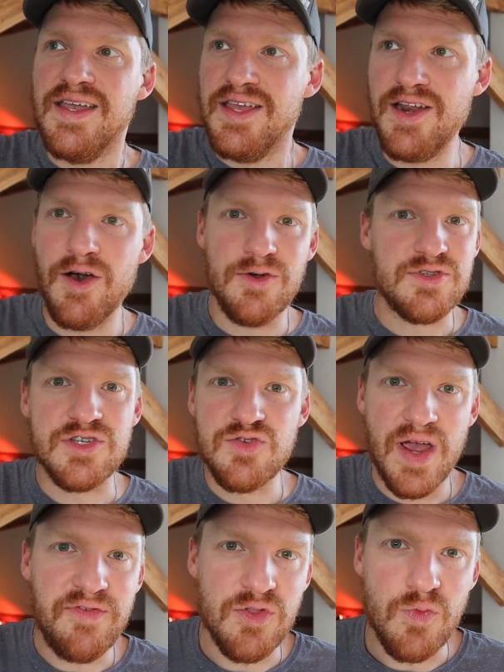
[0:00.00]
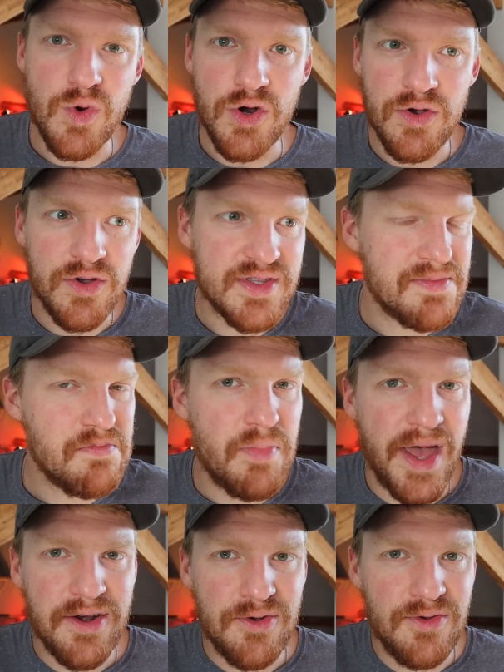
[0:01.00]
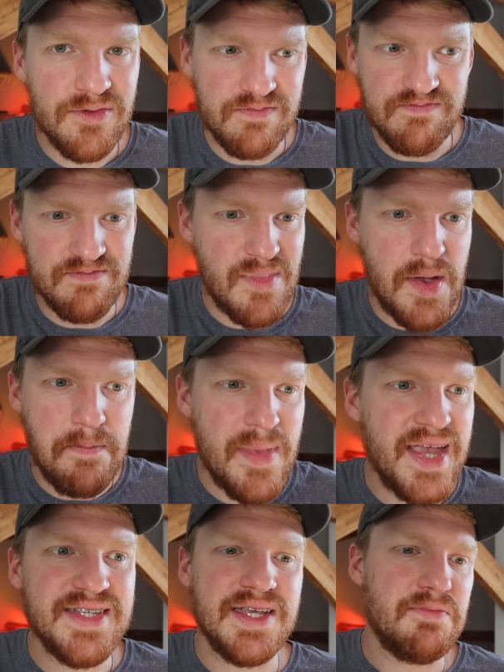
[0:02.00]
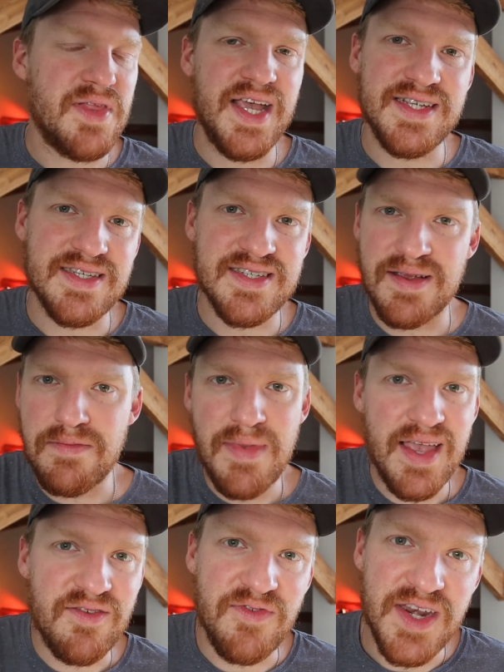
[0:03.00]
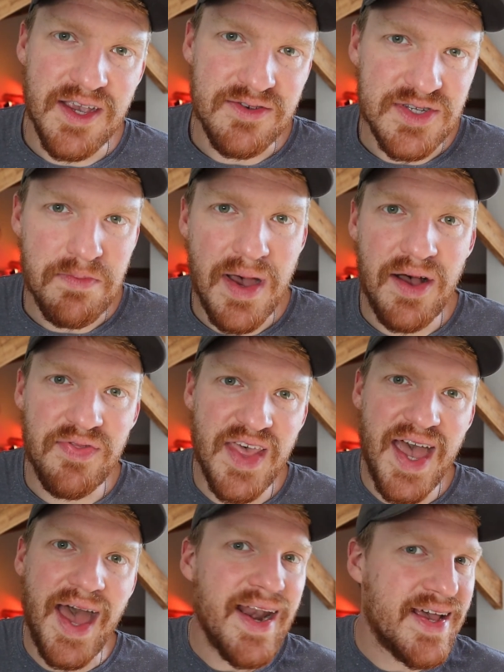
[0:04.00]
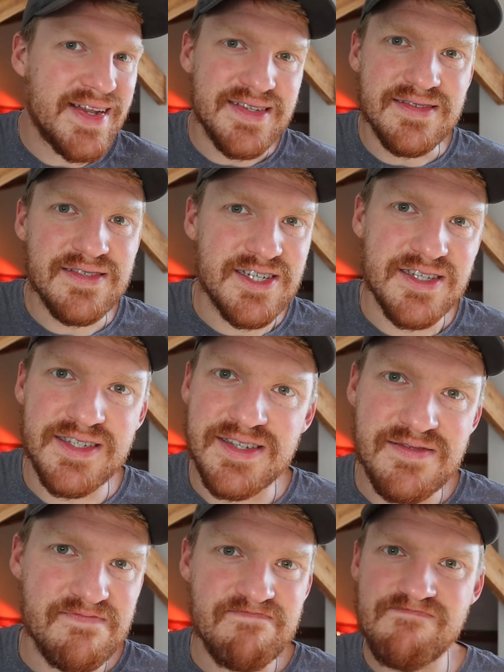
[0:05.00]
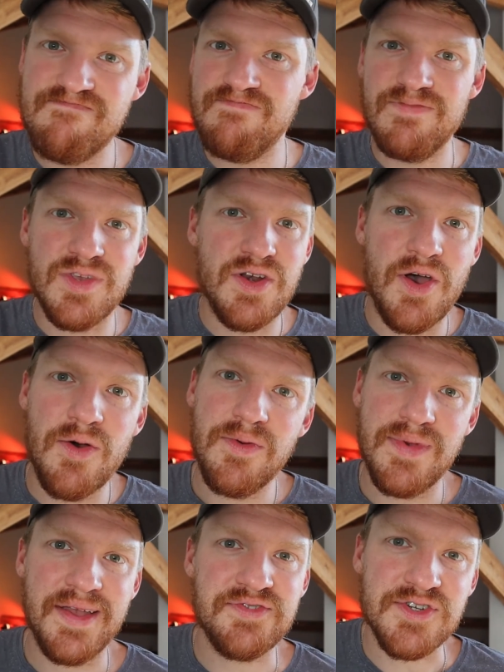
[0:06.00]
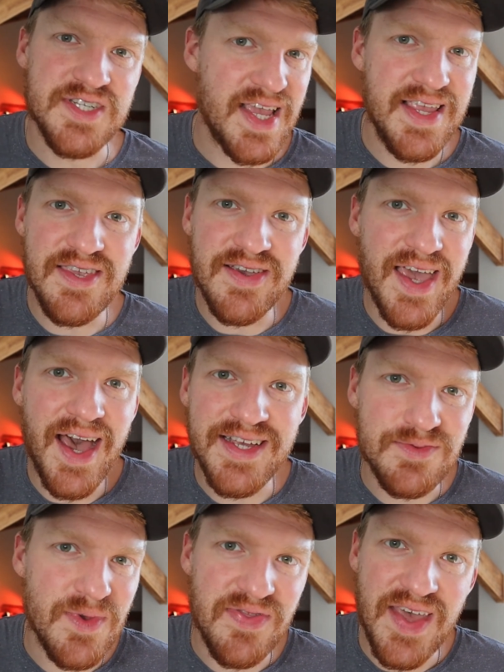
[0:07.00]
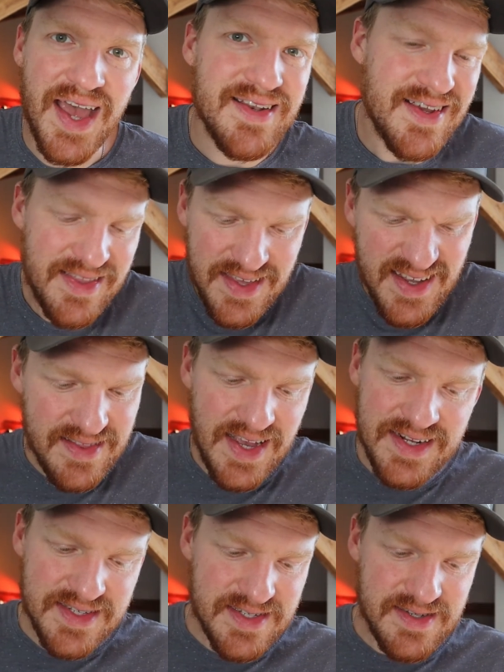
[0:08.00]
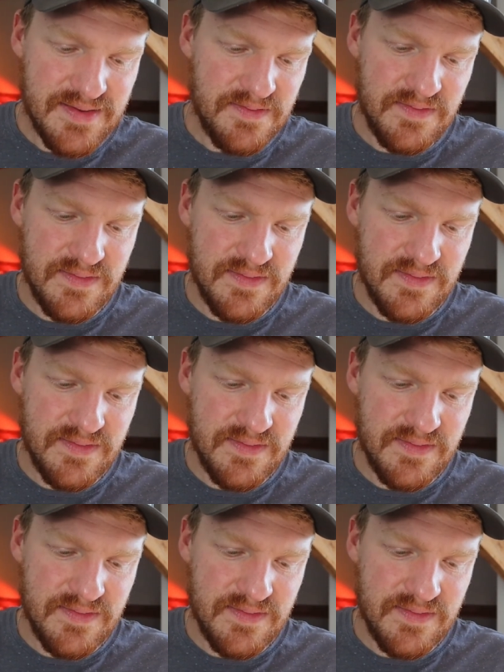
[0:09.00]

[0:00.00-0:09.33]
you know, to travel the world and paddle amazing places and make videos about that and just, you know, entertain you guys with that. I think that's